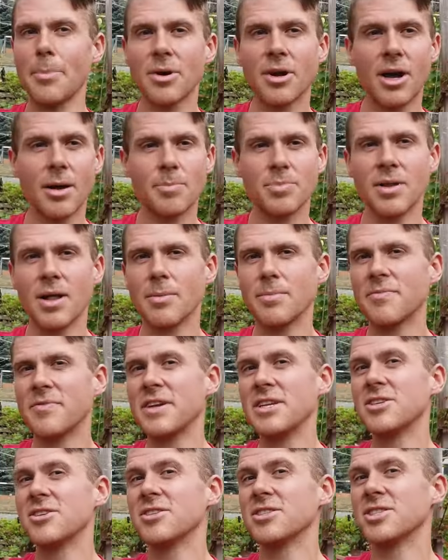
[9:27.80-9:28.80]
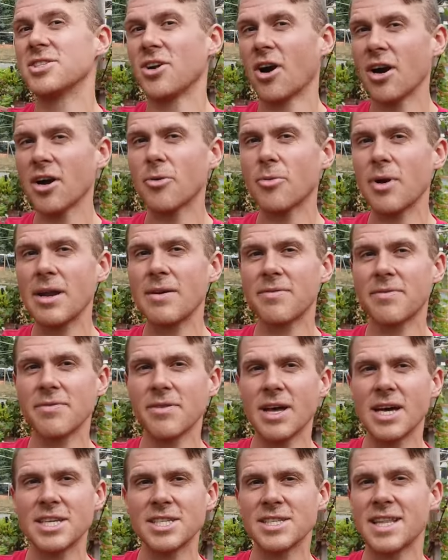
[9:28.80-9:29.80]
apricot plum, features dark red
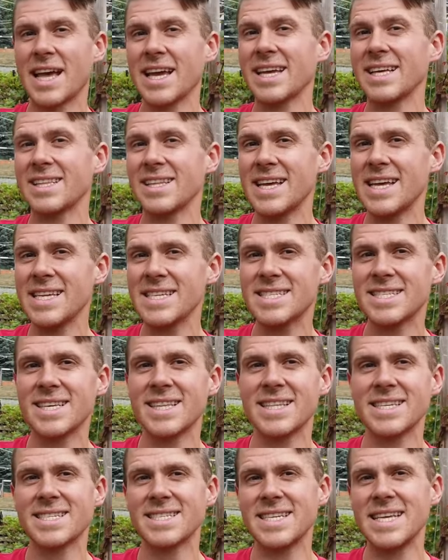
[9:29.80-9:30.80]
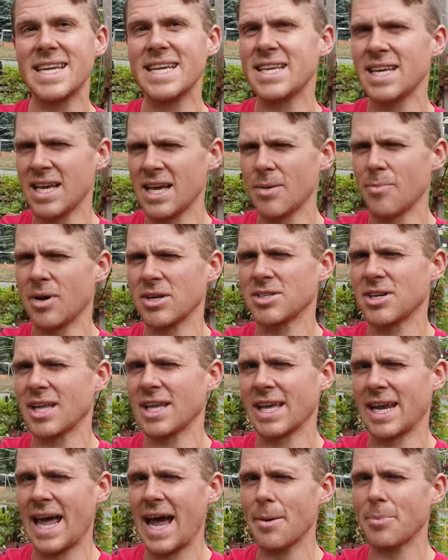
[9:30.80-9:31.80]
flesh that clings to the seed much
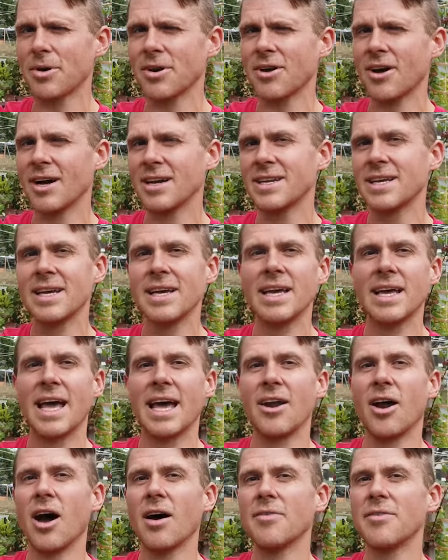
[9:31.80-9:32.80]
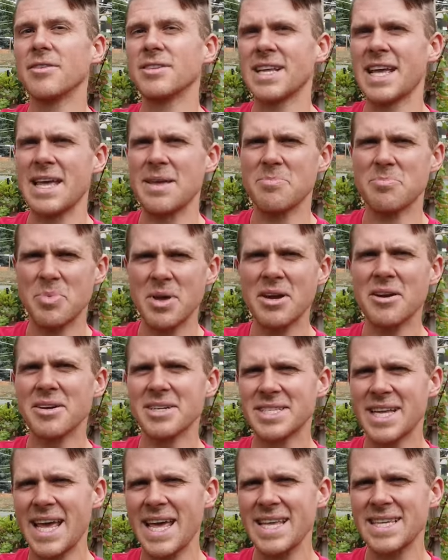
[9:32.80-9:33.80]
like an apricot and offers a bitter
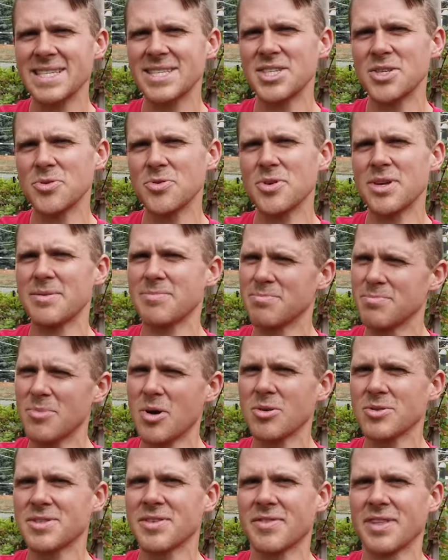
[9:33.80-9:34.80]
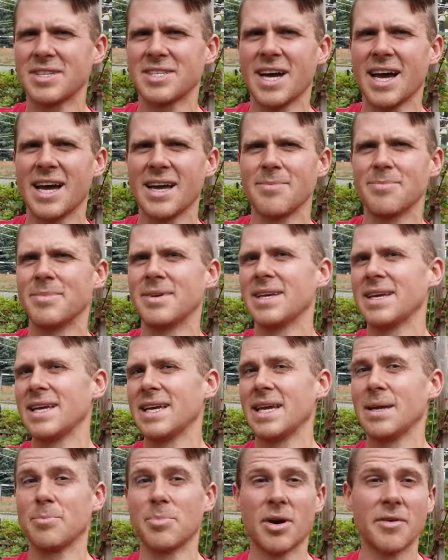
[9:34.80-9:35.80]
taste to it most of the time.
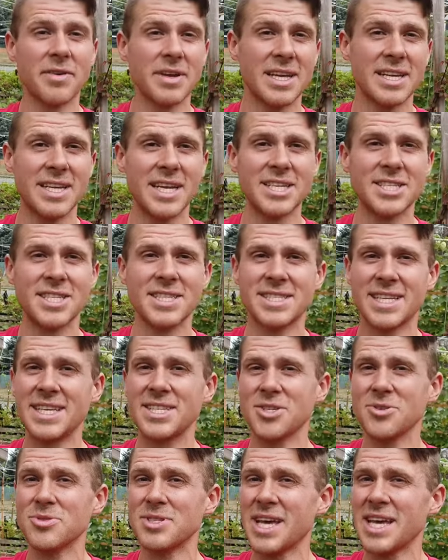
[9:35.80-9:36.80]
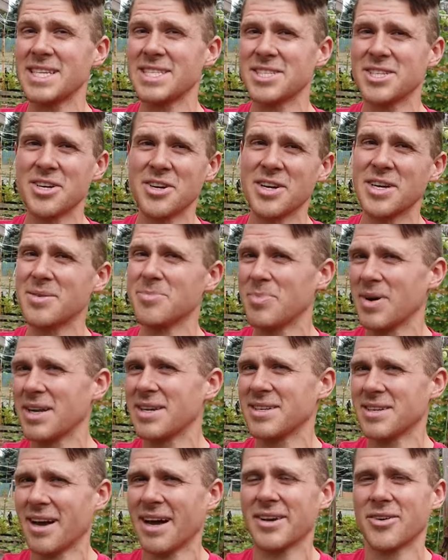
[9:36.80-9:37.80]
In perfect conditions, they do taste good,
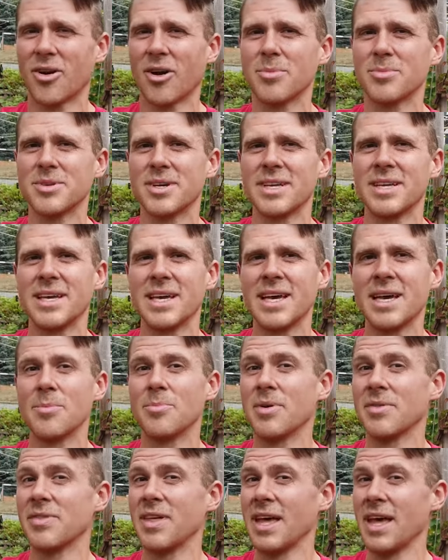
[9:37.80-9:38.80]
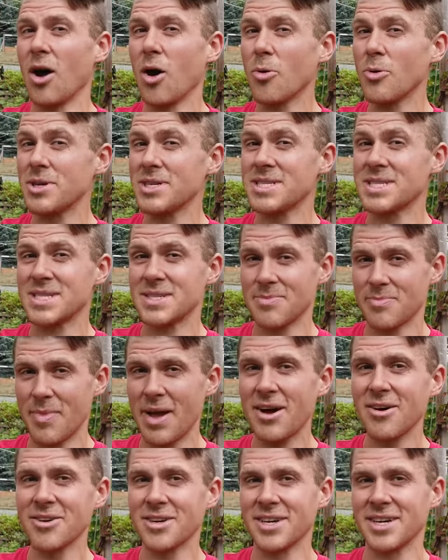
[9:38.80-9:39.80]
but not normally, but they always
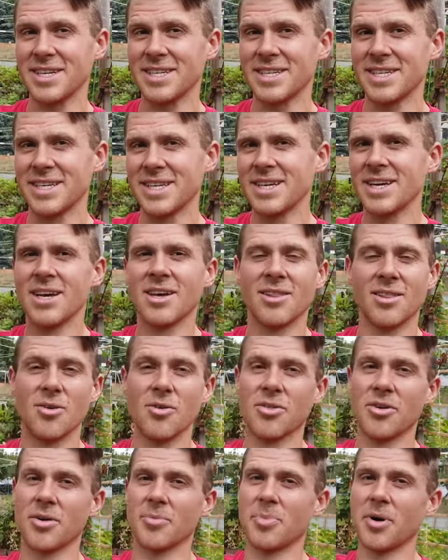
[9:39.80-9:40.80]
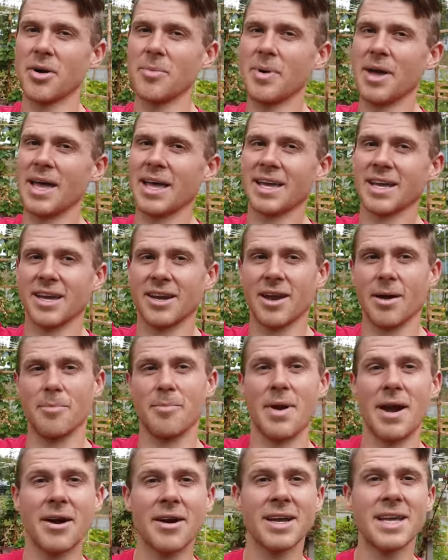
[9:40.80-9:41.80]
smell good. Luther Burbank, an
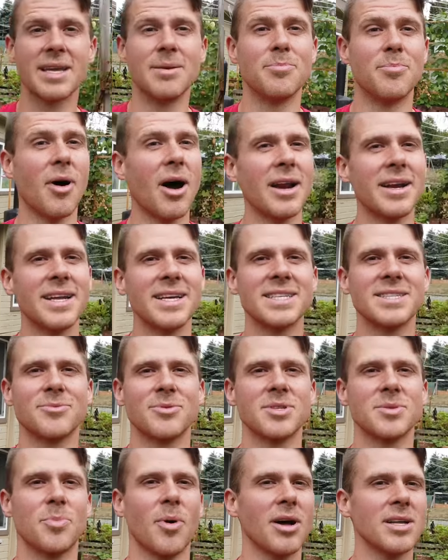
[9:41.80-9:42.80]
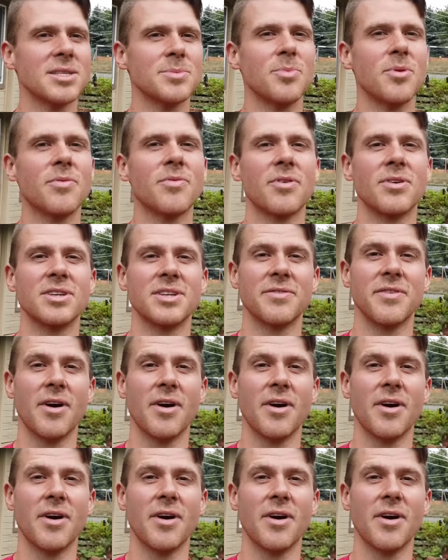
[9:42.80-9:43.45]
American botanist responsible for